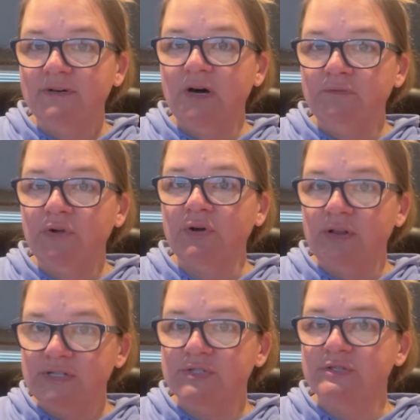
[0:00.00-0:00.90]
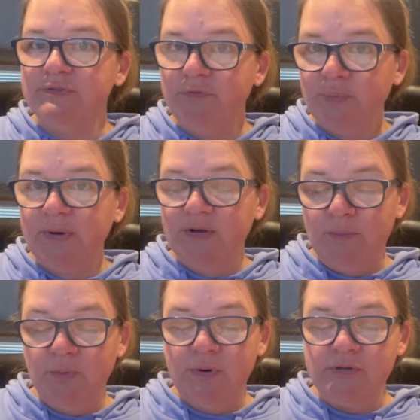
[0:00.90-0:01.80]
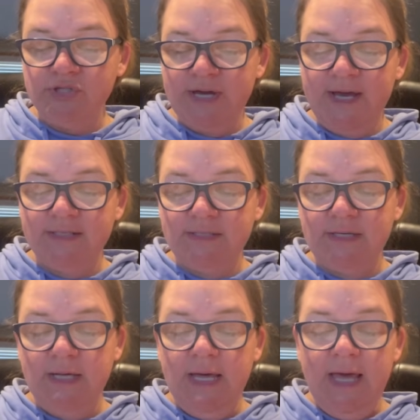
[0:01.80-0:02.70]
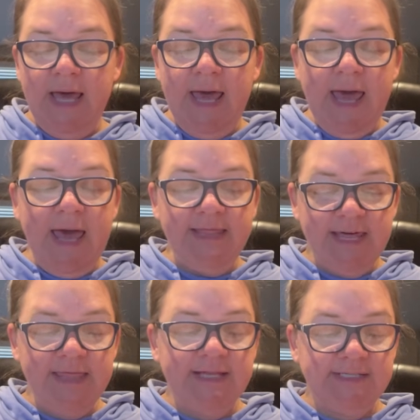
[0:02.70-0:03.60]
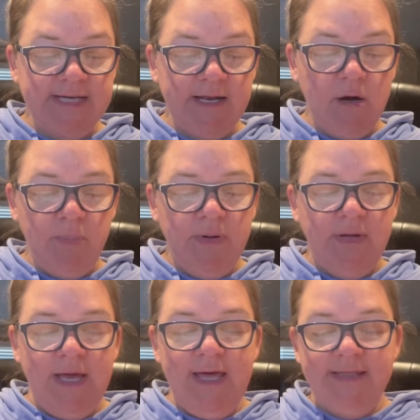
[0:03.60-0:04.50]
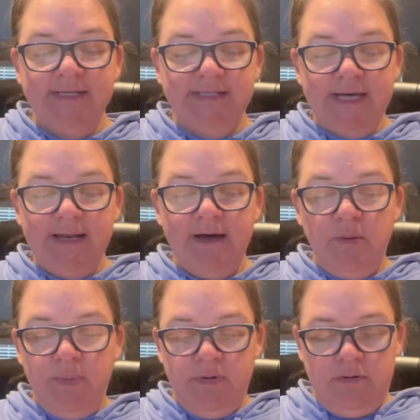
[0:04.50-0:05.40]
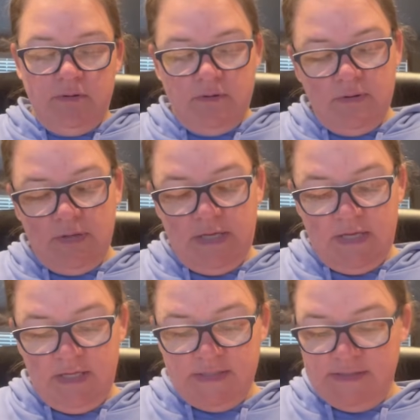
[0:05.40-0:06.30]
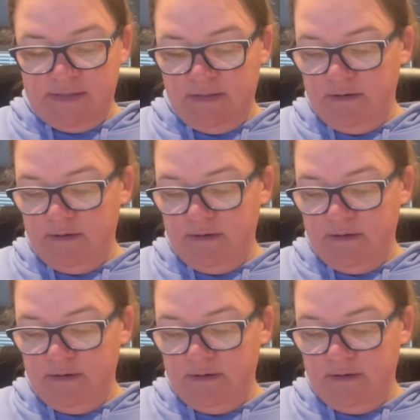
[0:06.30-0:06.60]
of your clusters of 3 double crochets. And then the setup. And the setup is